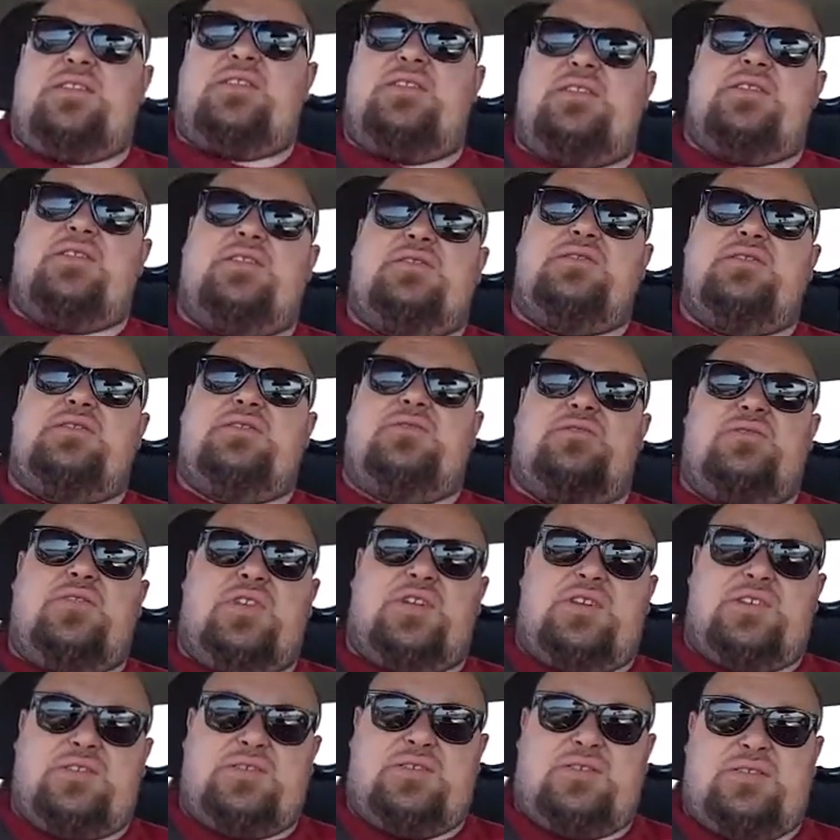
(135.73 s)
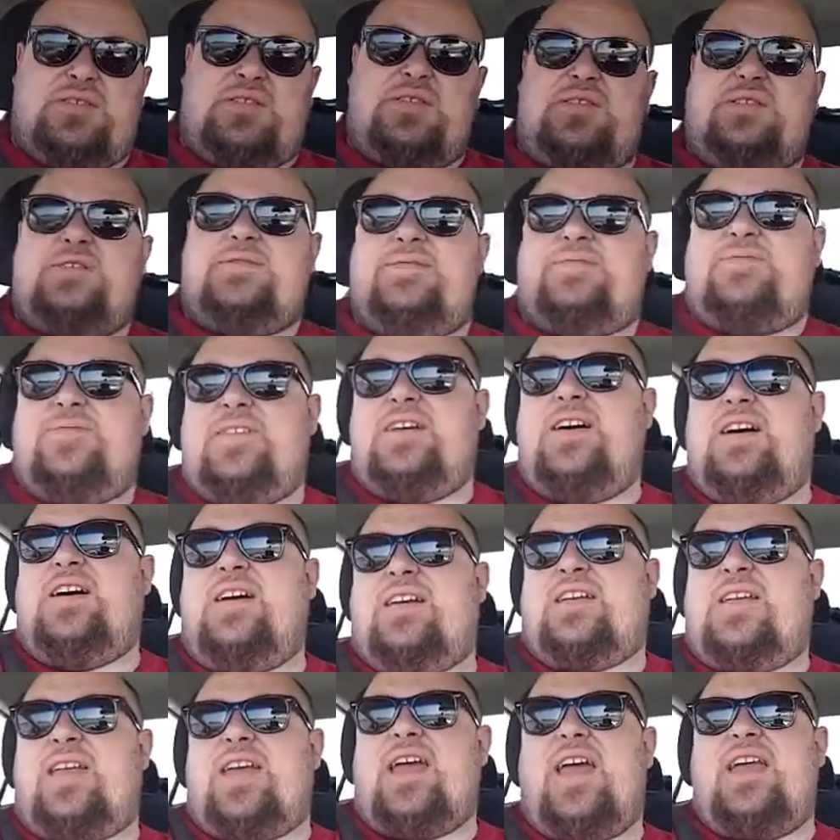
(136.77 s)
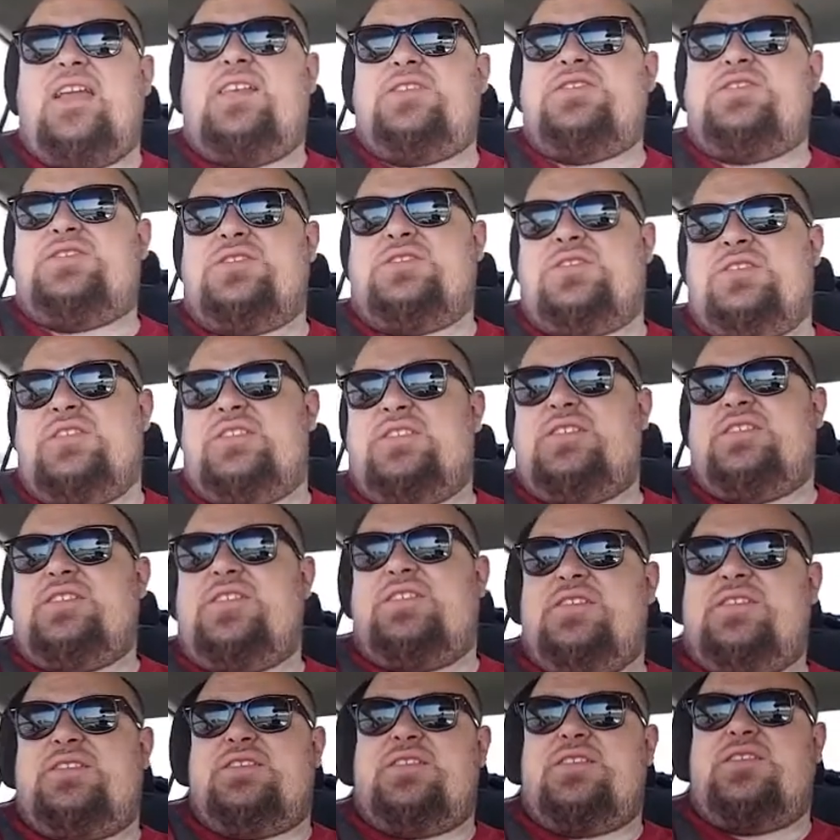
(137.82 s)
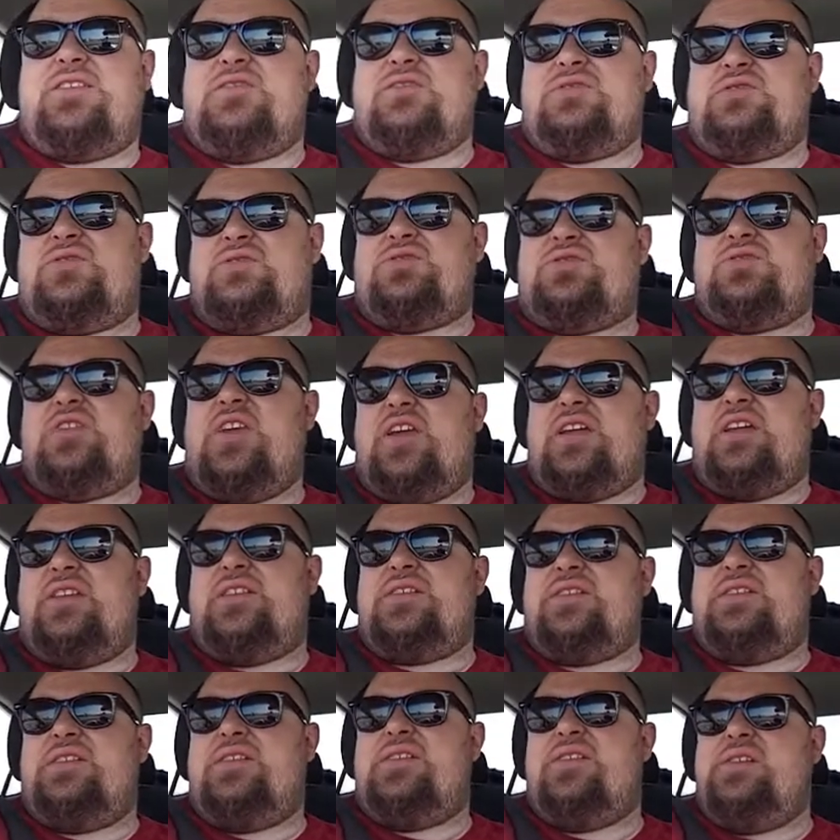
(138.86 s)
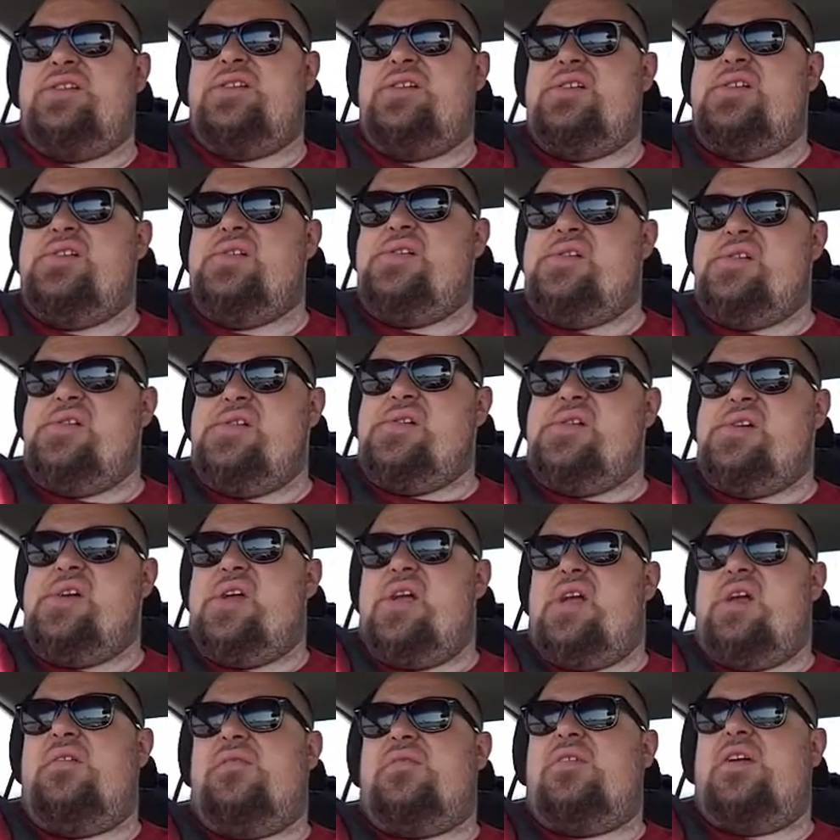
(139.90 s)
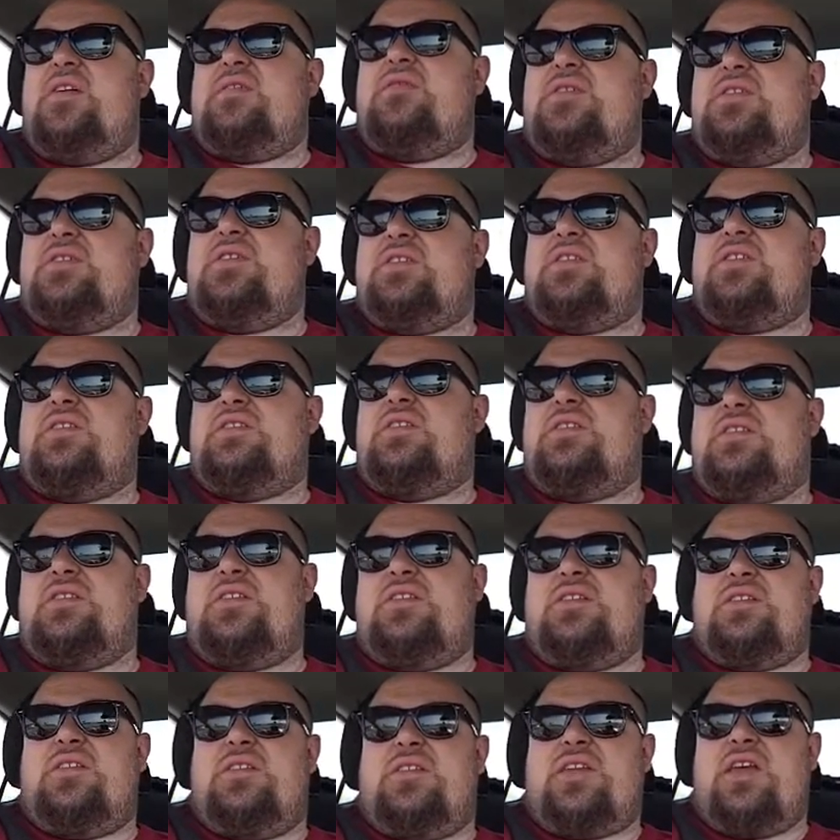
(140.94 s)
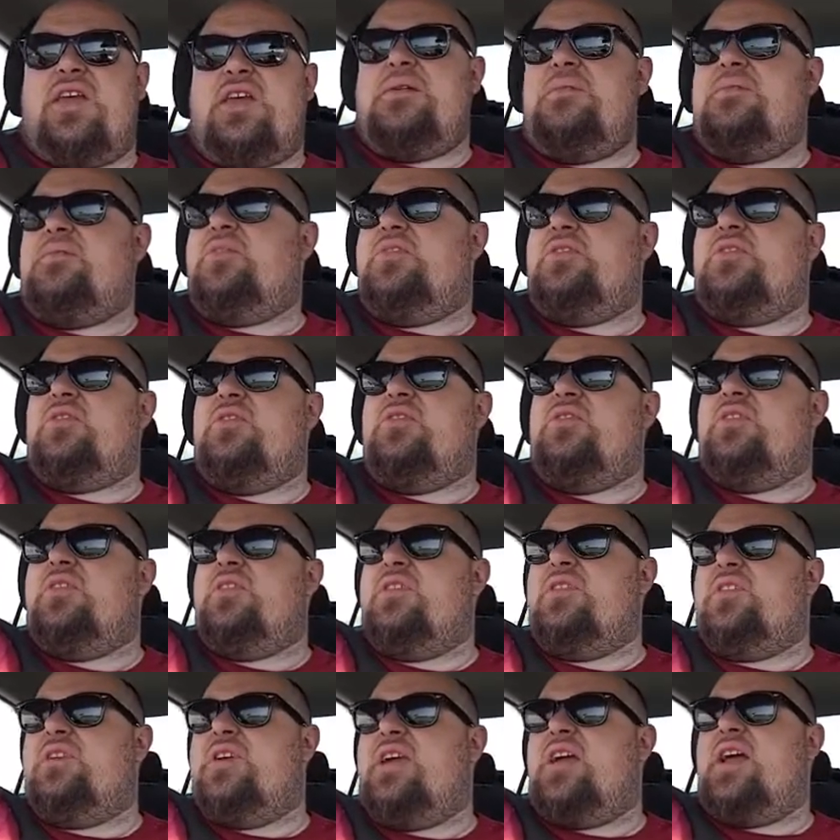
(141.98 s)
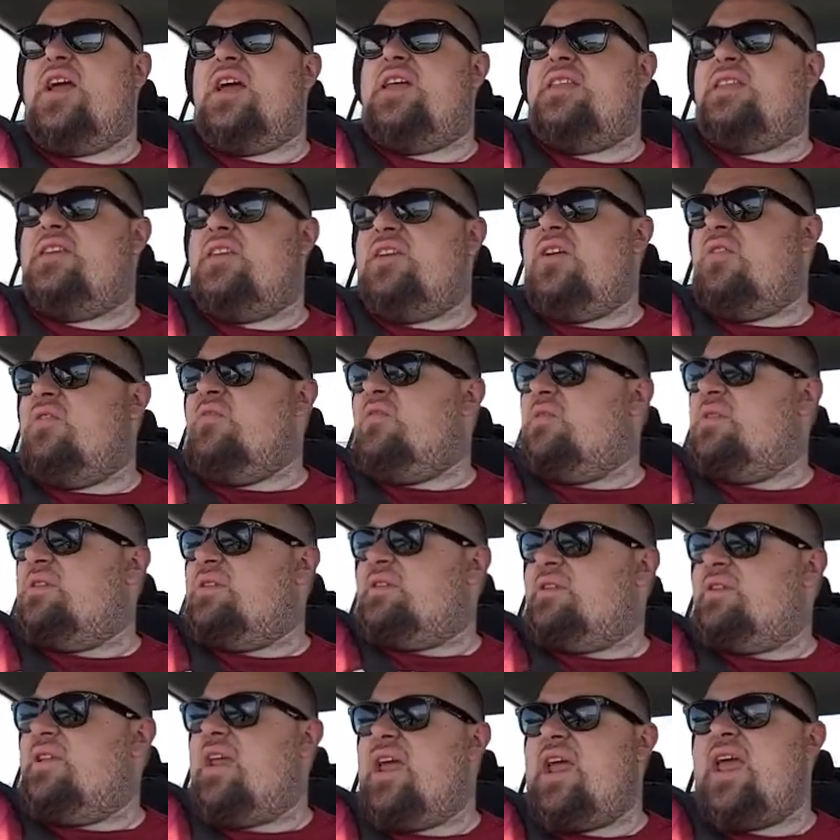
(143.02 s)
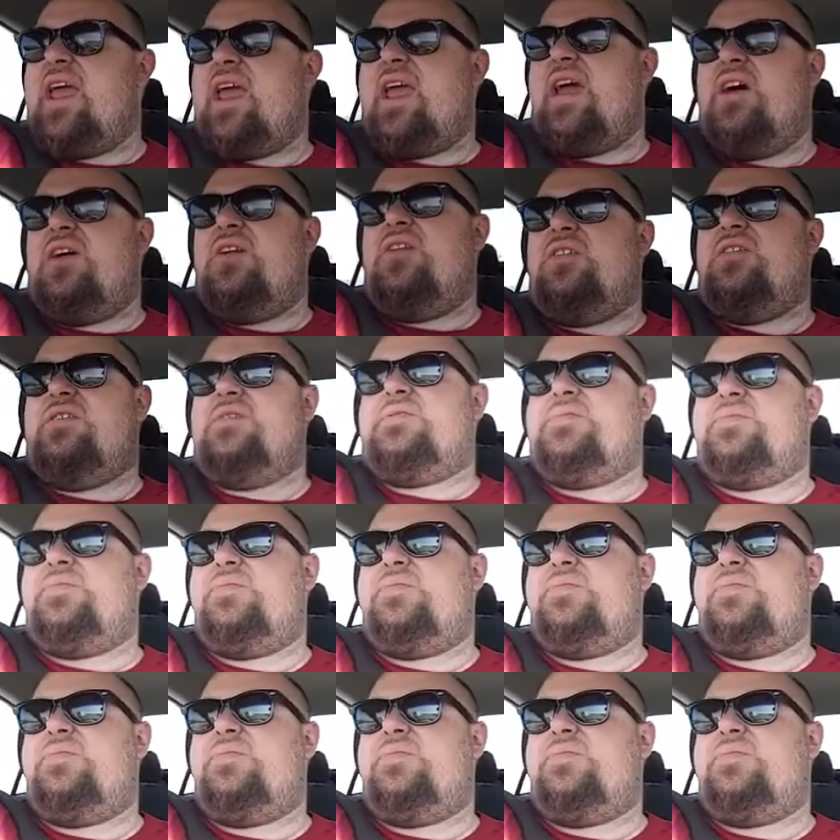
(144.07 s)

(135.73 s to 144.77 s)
Go to the one. Actually, I need to go straight. If I want to go to the game store, I have to go now.